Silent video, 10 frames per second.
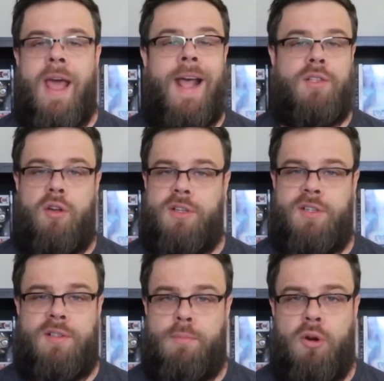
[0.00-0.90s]
as long as
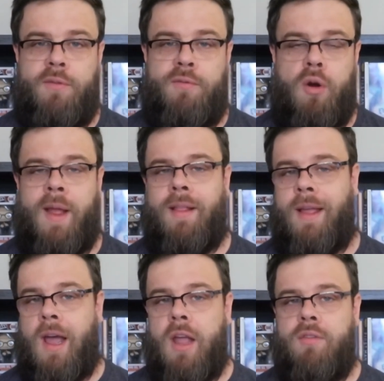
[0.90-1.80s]
you support the format
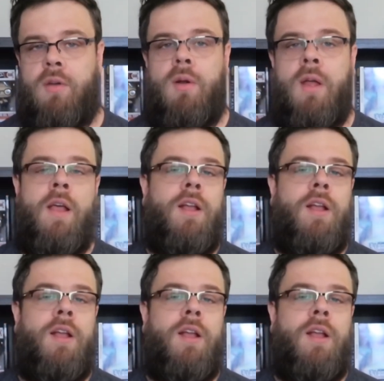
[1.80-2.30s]
like I do.